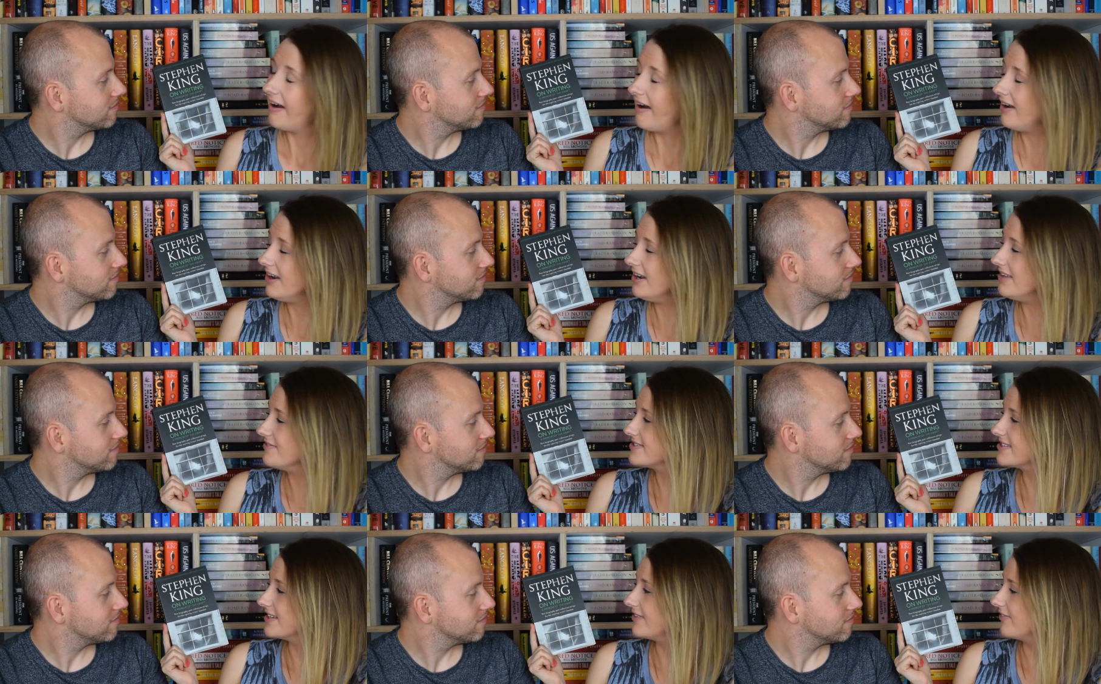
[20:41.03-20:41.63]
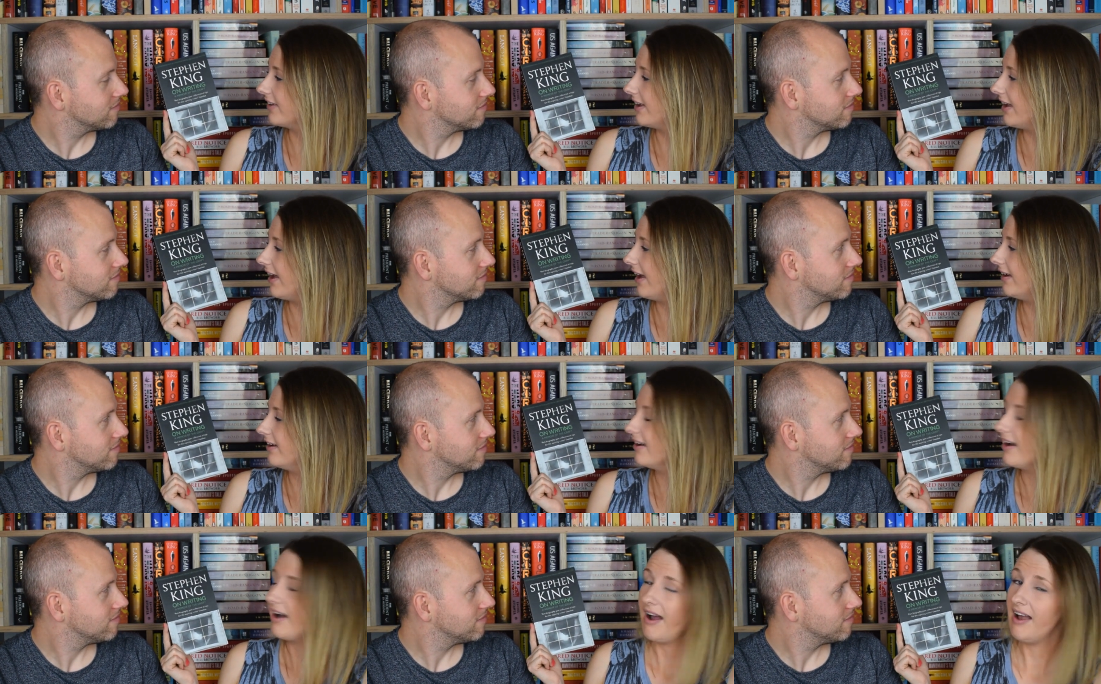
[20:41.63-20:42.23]
Speaker 1: I love Stephen
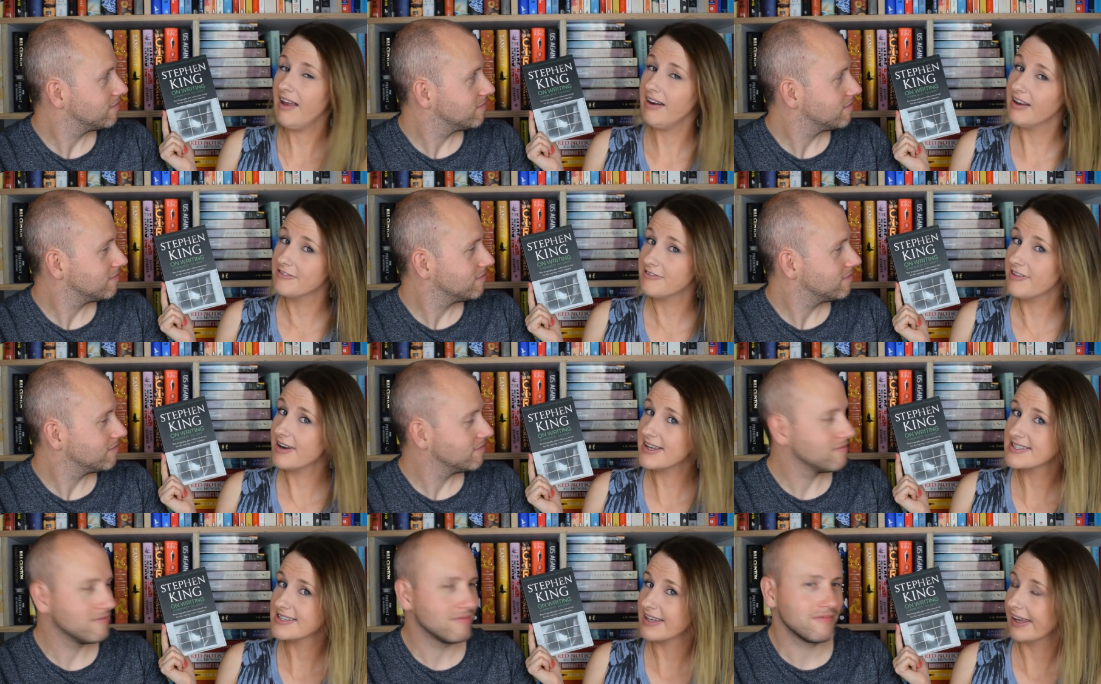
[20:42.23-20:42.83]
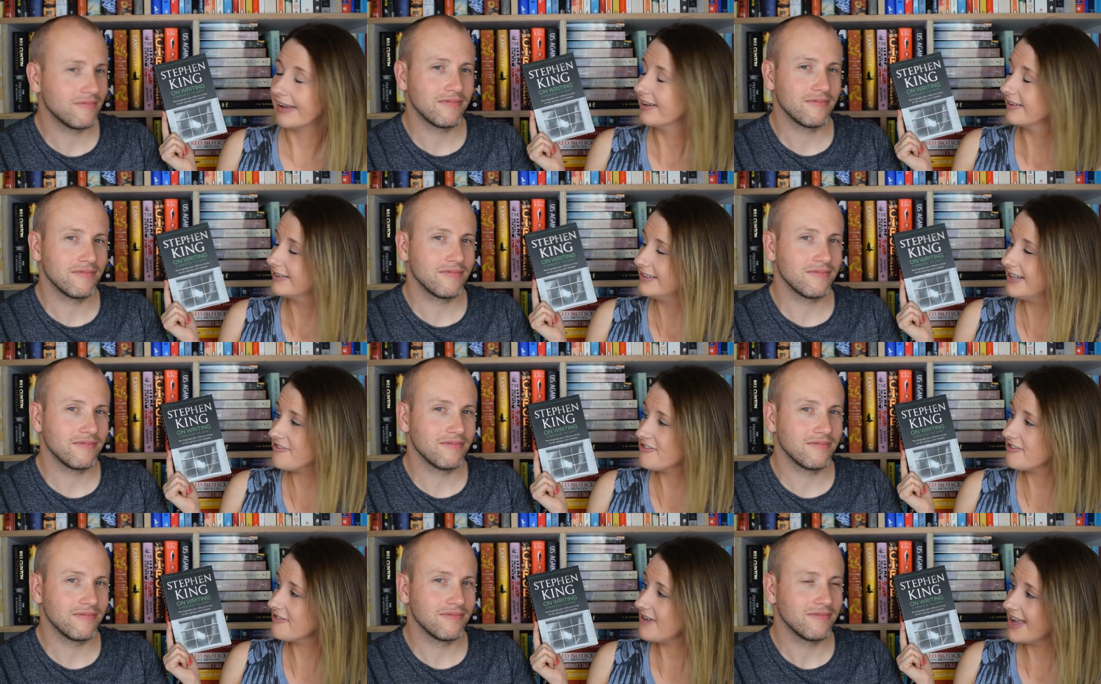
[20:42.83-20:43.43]
King. I love writing.
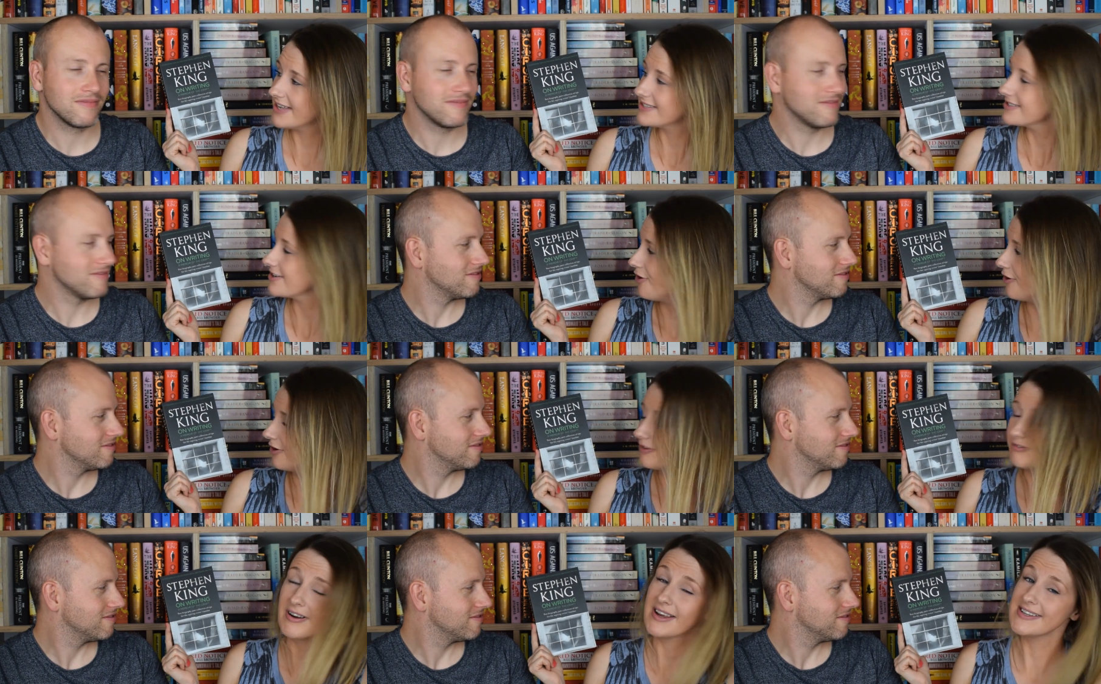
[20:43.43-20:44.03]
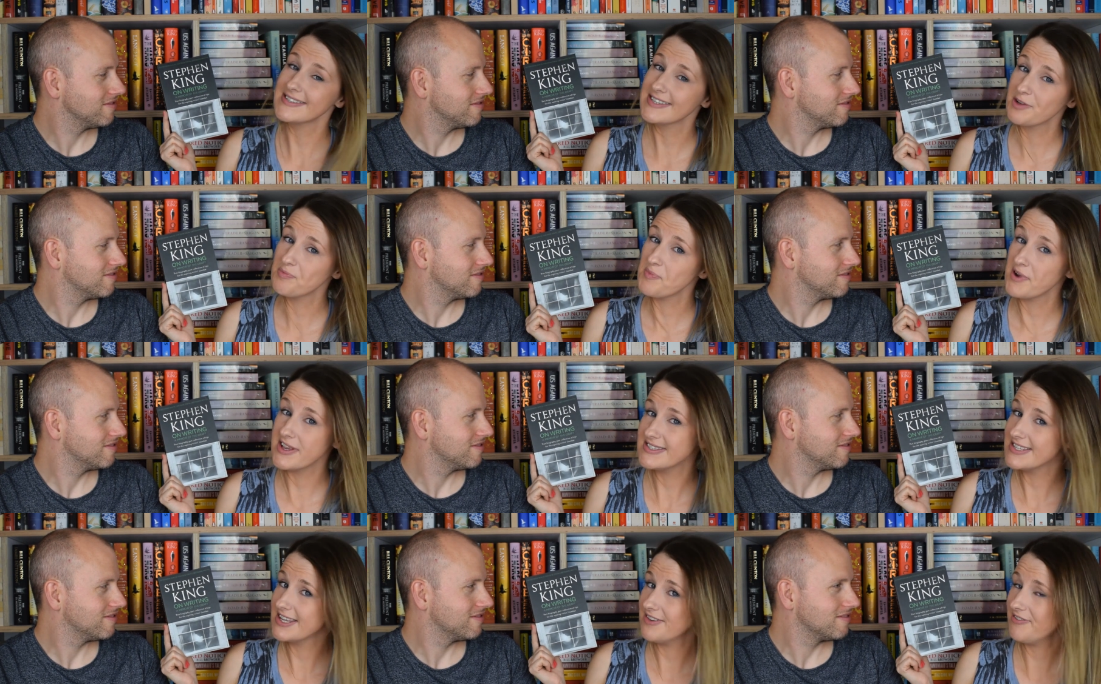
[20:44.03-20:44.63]
Never read On Writing
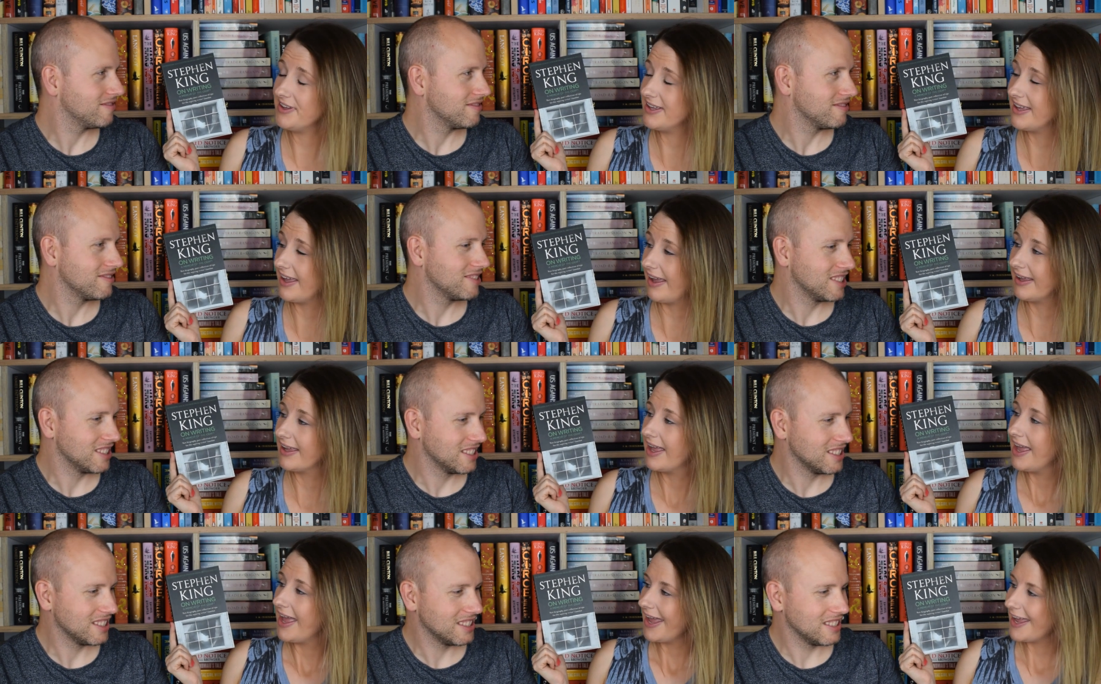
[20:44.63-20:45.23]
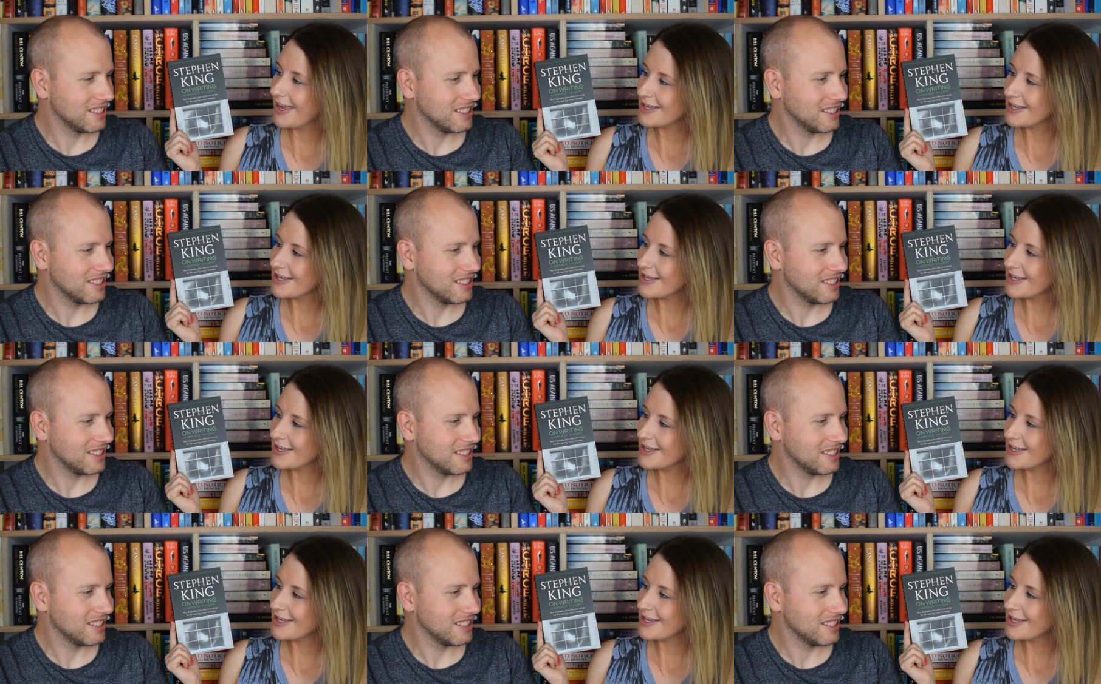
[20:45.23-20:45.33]
by Stephen King.